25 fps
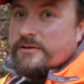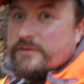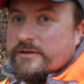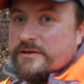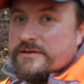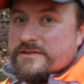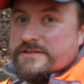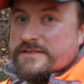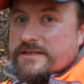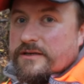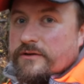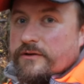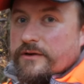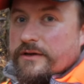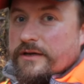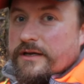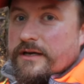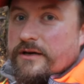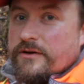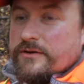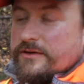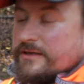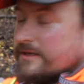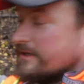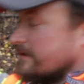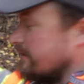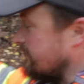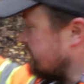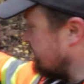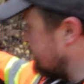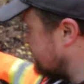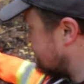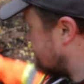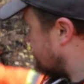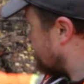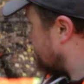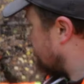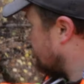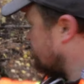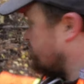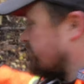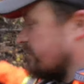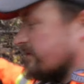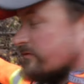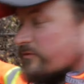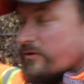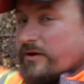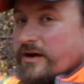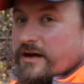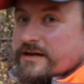You're zeroing out with these couple of
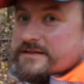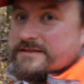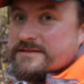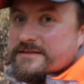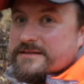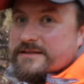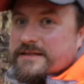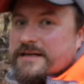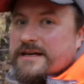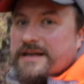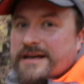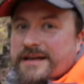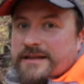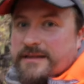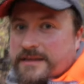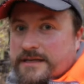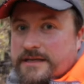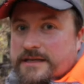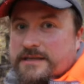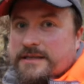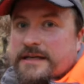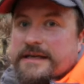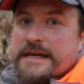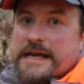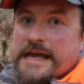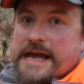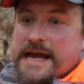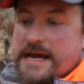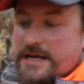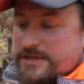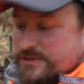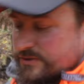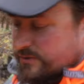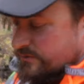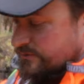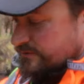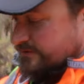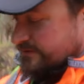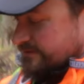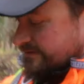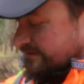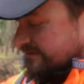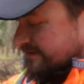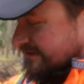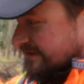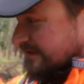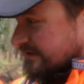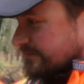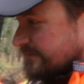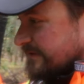big rocks. Thinking like a cache owner,
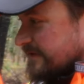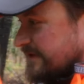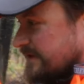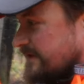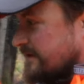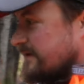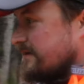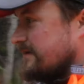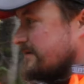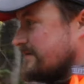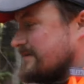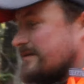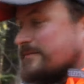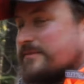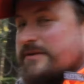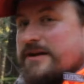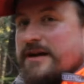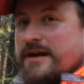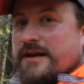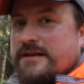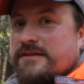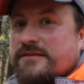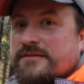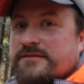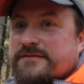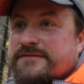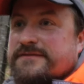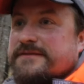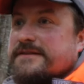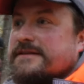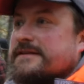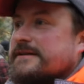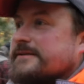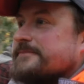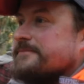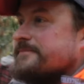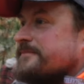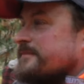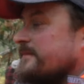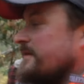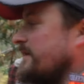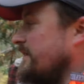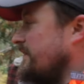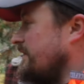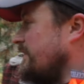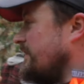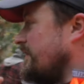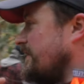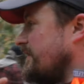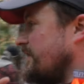there's got to be some kind of
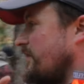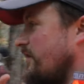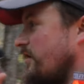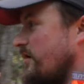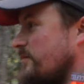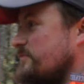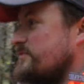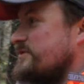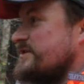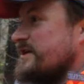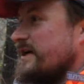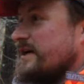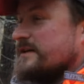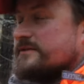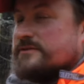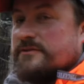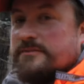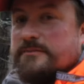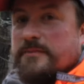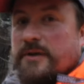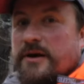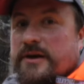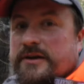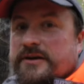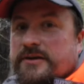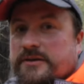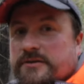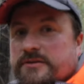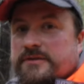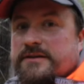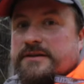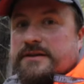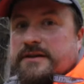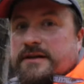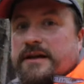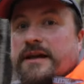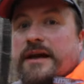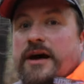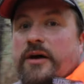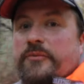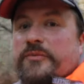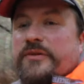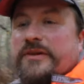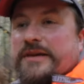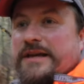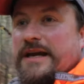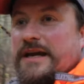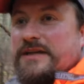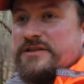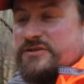object or marker to help
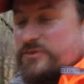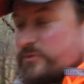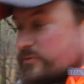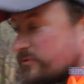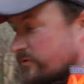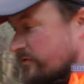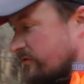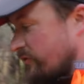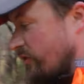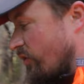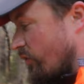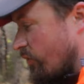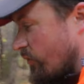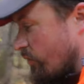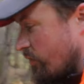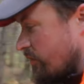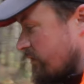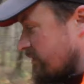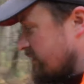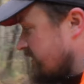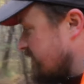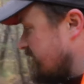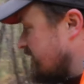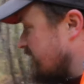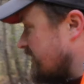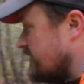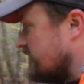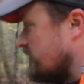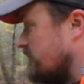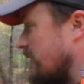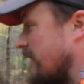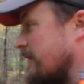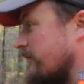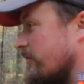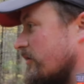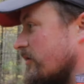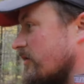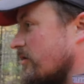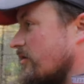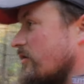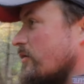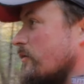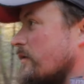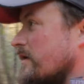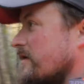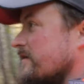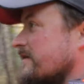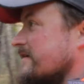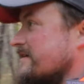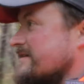the cache owner know and remember
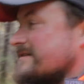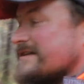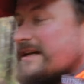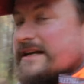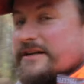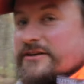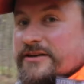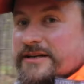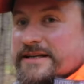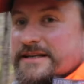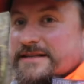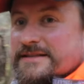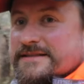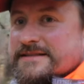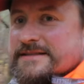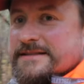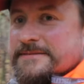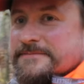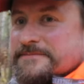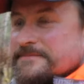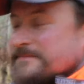where the container is.